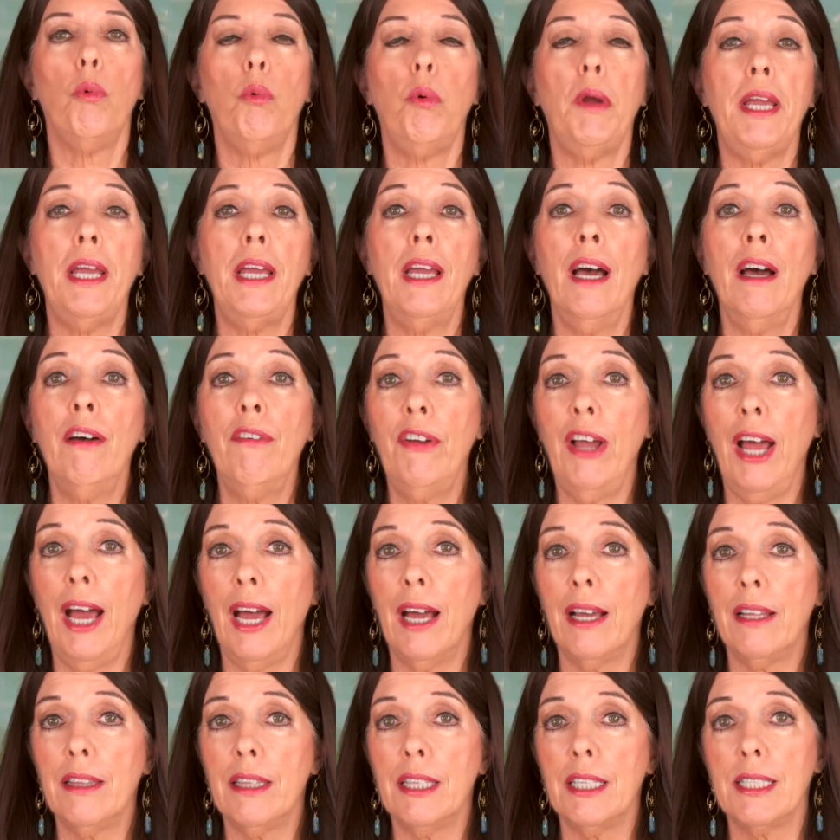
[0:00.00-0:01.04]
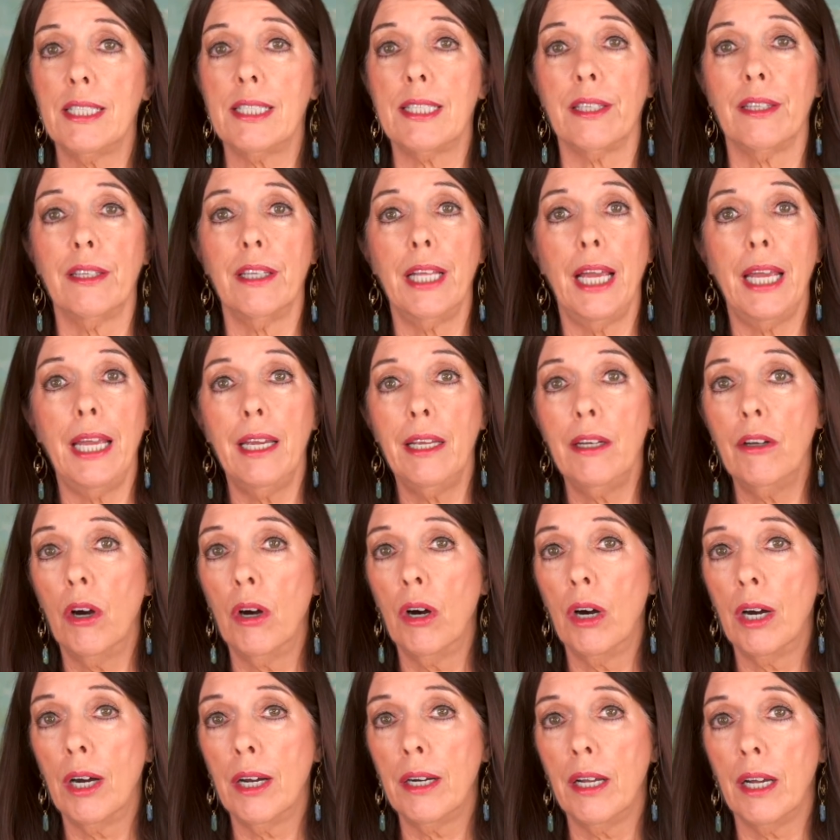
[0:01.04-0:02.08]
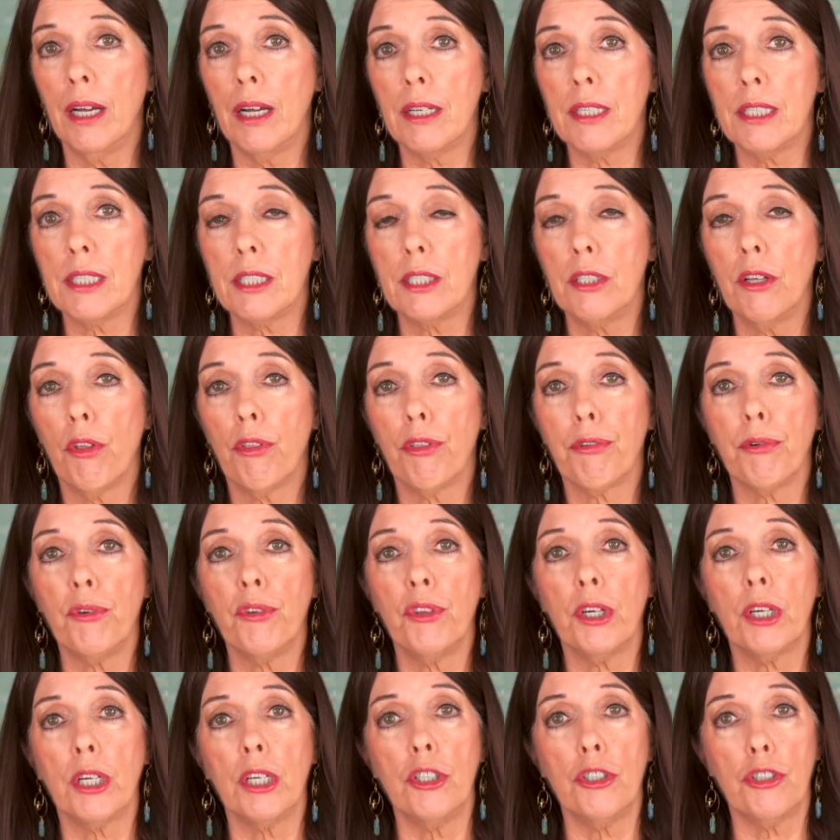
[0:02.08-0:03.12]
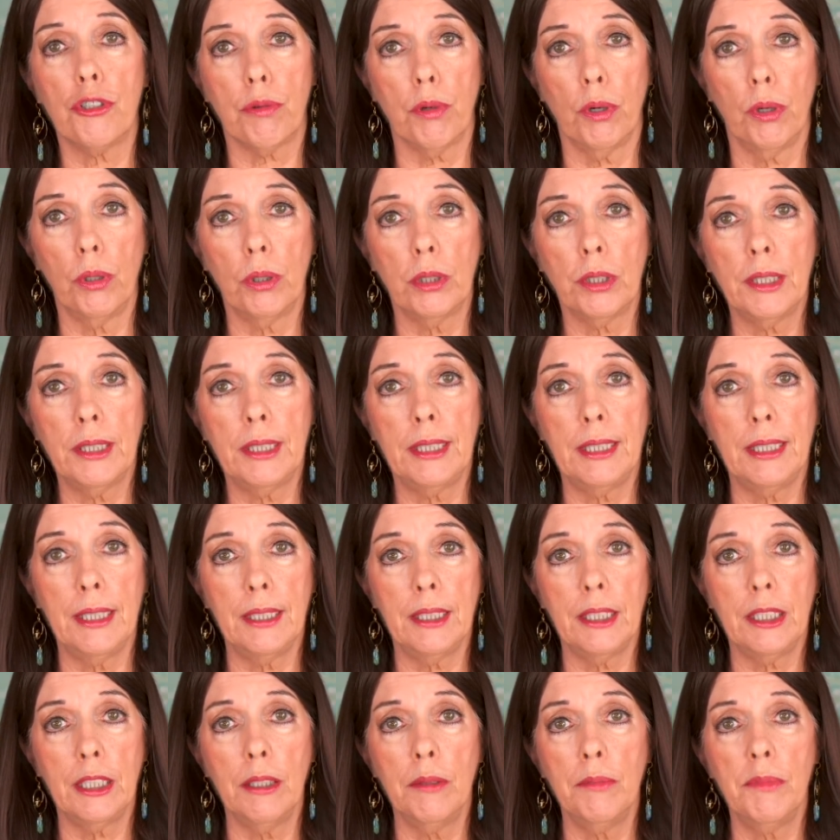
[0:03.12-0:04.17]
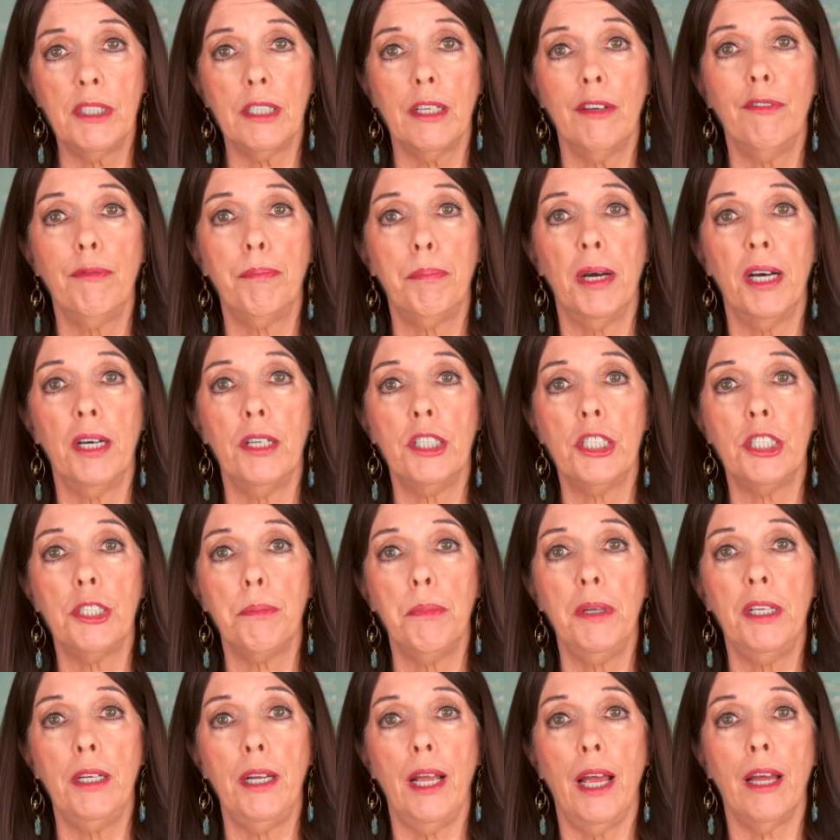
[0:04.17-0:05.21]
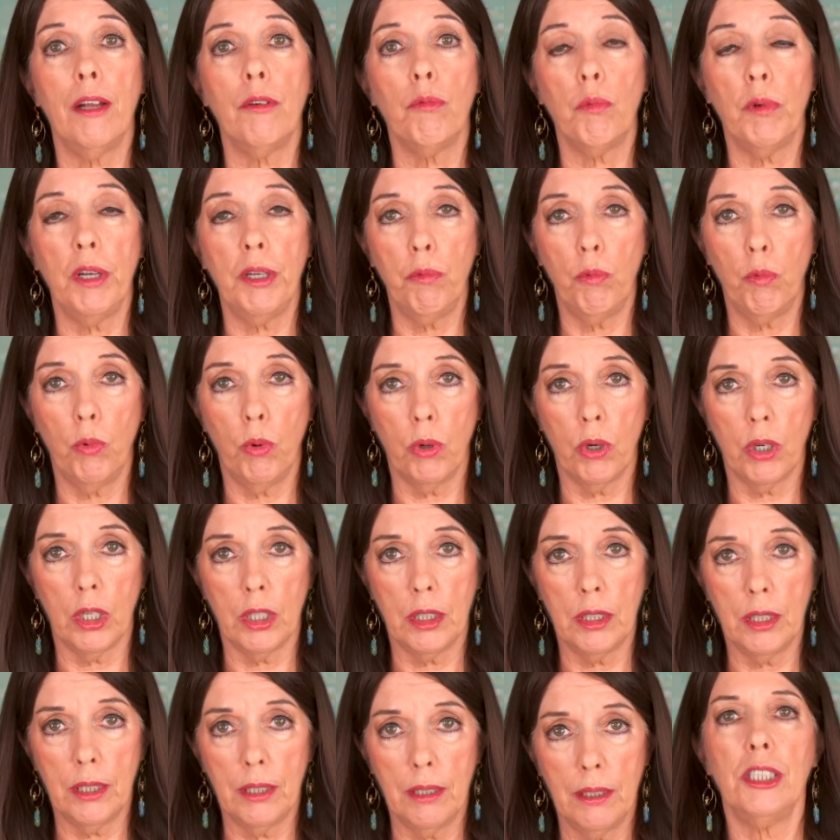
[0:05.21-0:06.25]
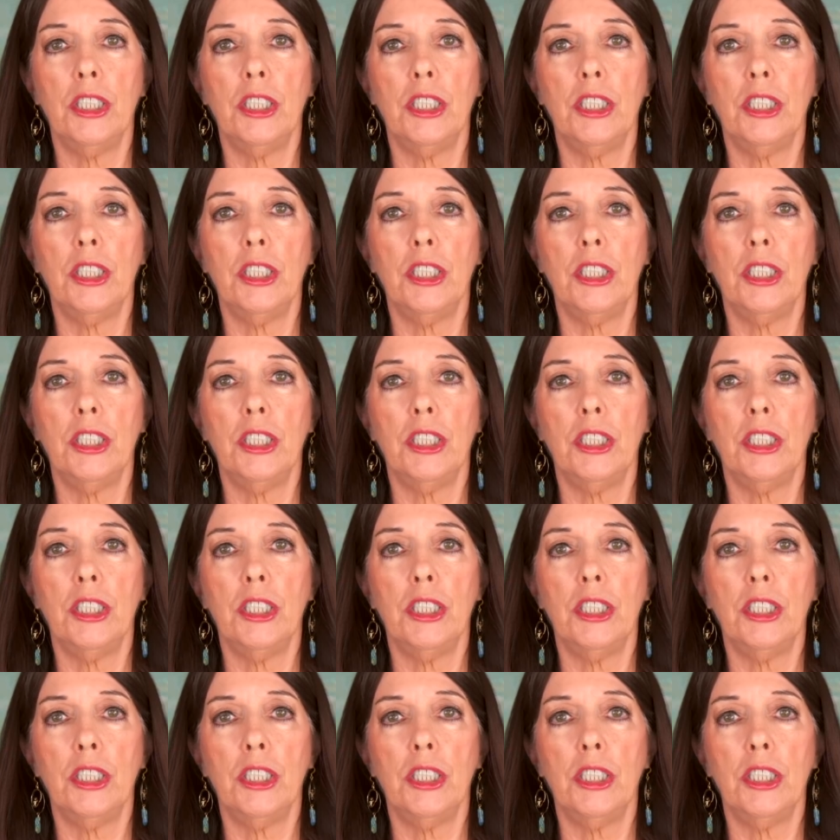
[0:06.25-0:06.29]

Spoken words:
We have had this laid on us through the controller systems of punishment and reward.